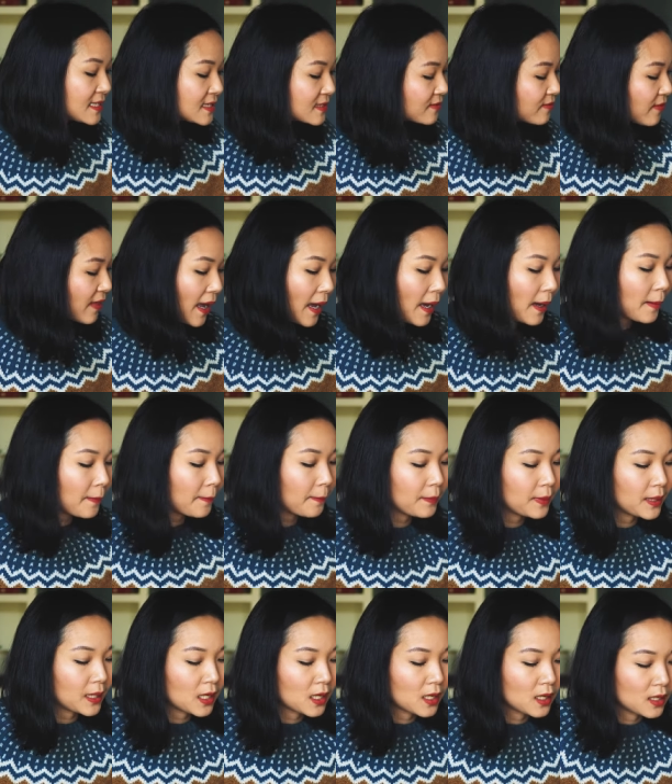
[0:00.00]
ends of that
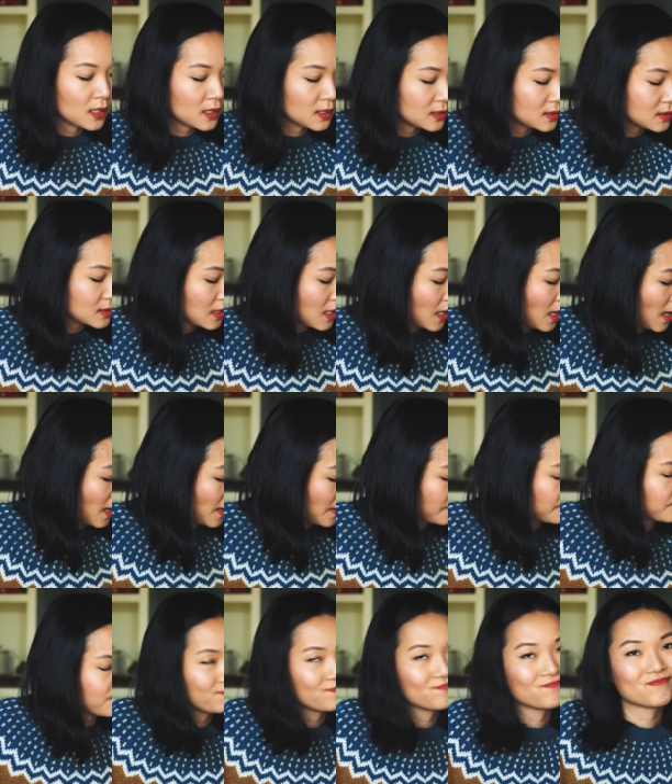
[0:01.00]
because
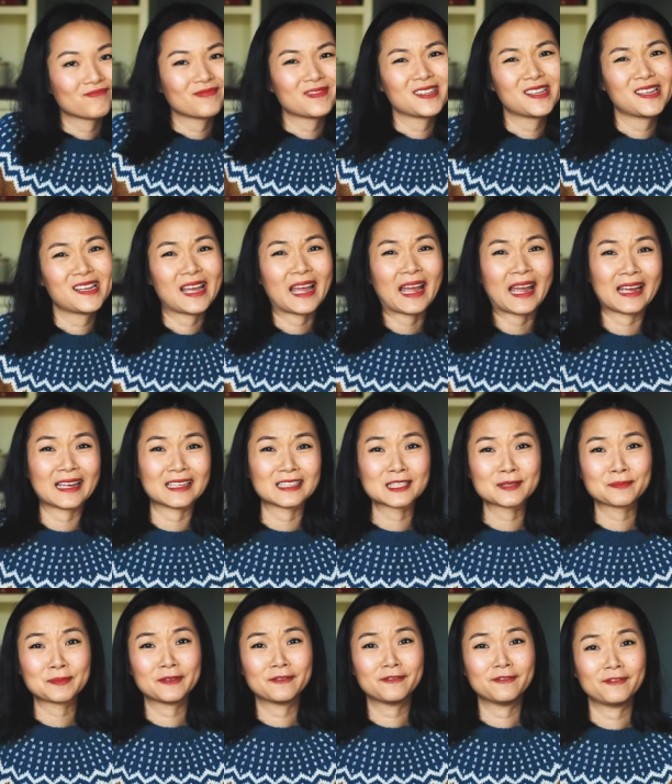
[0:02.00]
um,
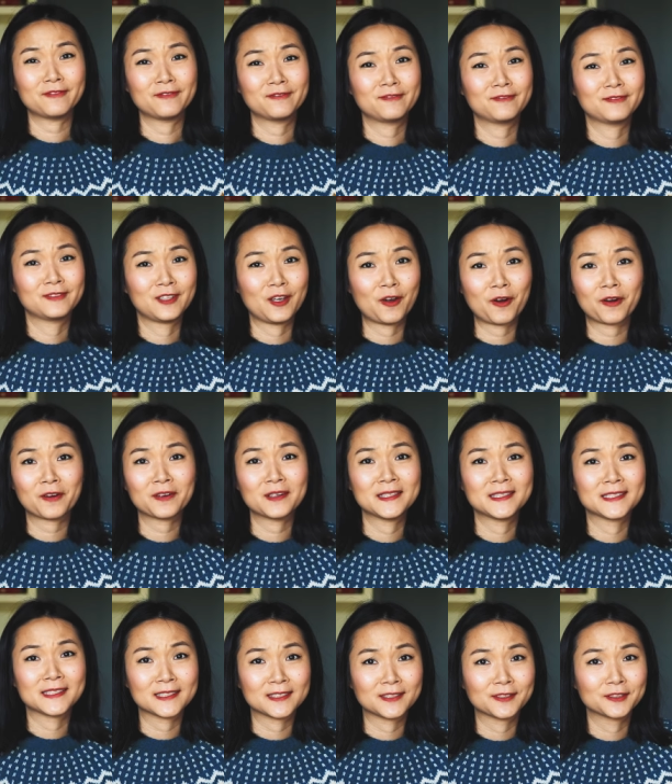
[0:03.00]
hand spun yarn
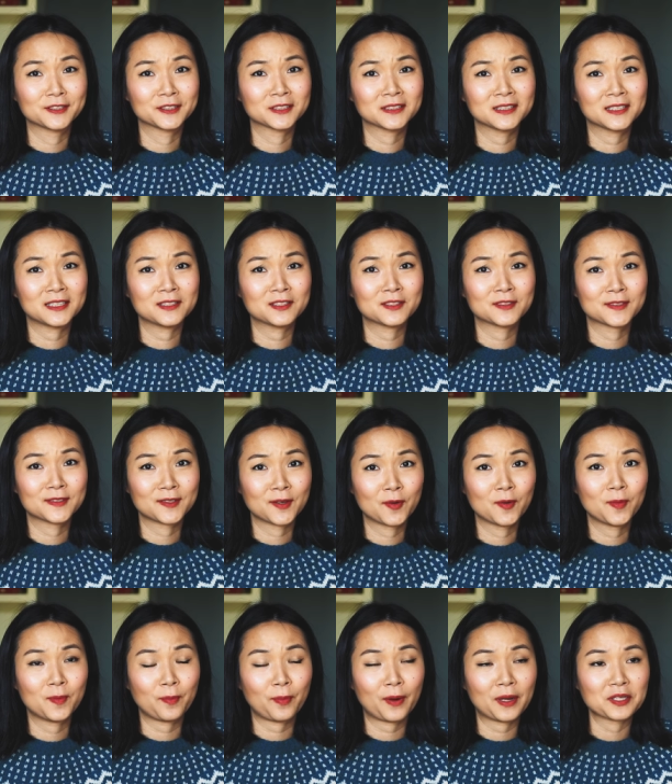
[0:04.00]
is seriously
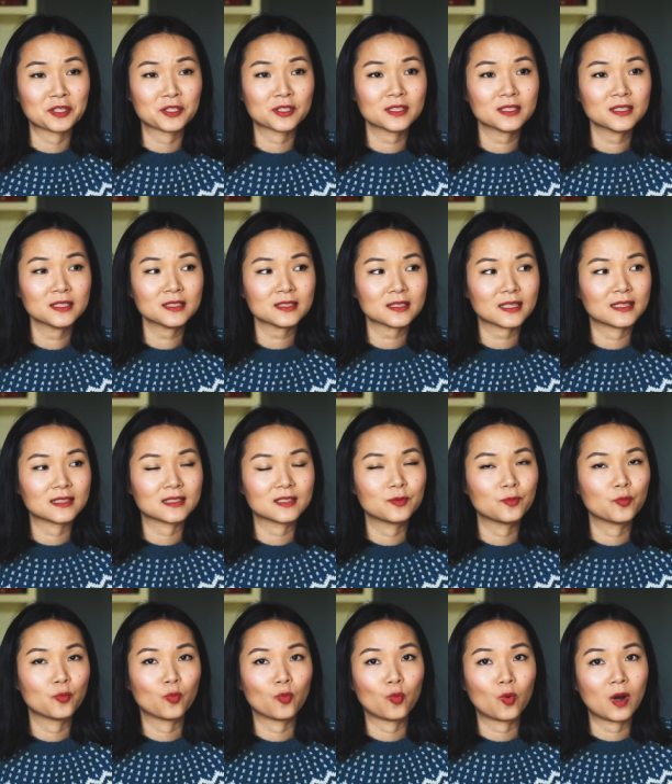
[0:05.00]
so precious. I
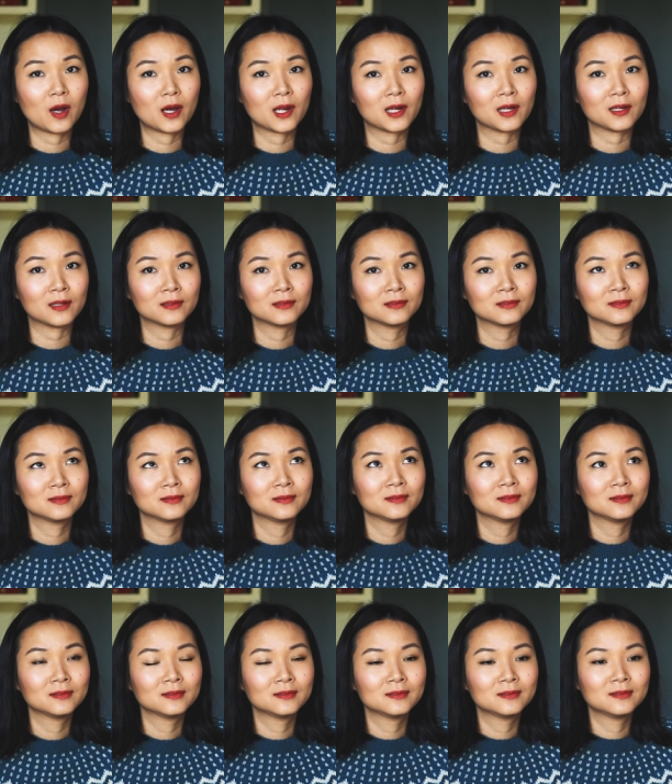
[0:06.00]
didn't want
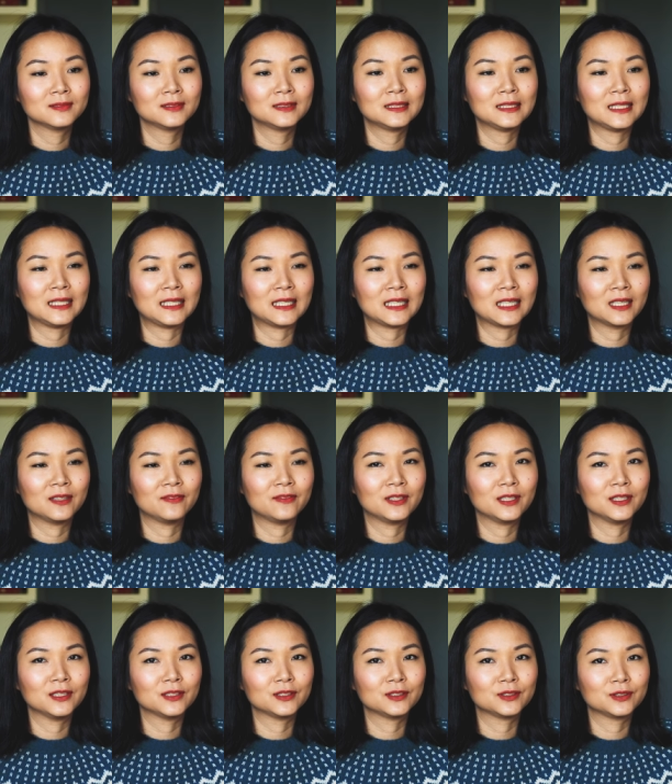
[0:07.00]
any of
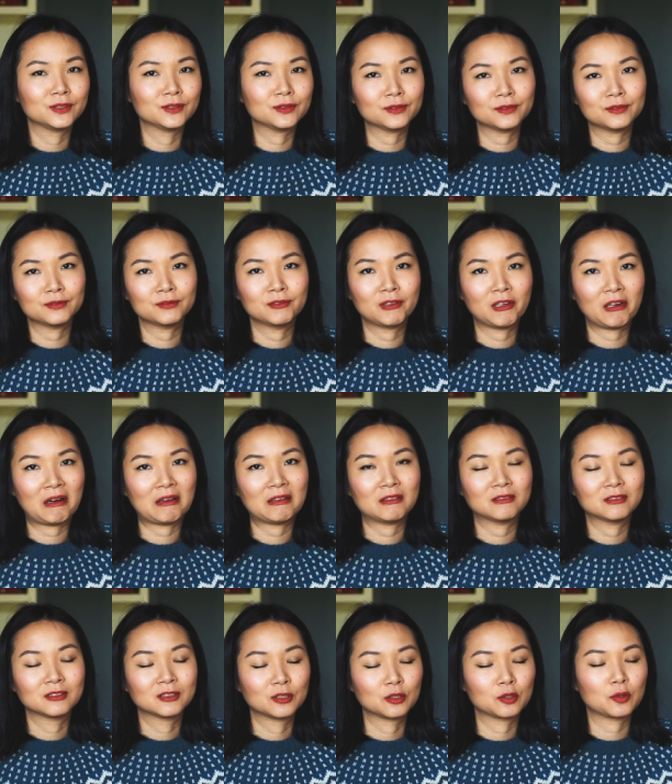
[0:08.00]
it to, you know,
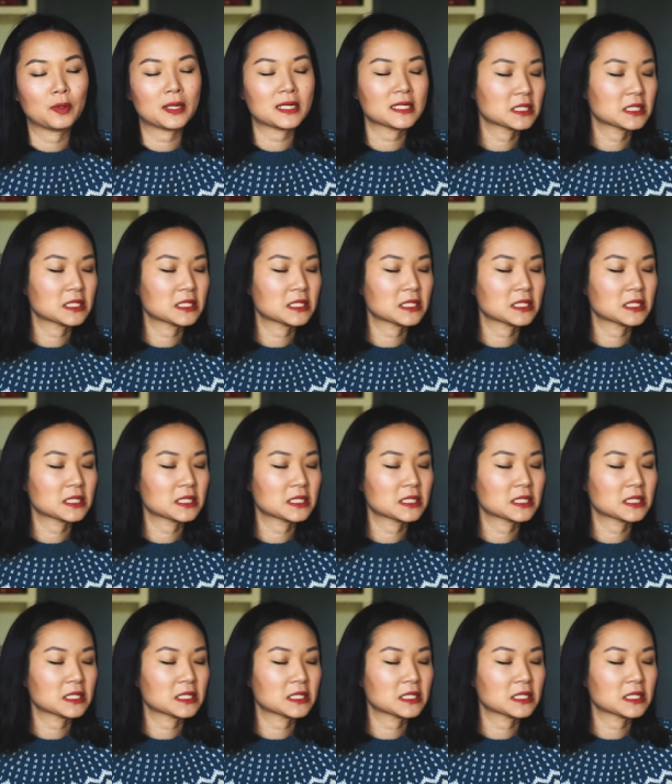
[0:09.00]
go to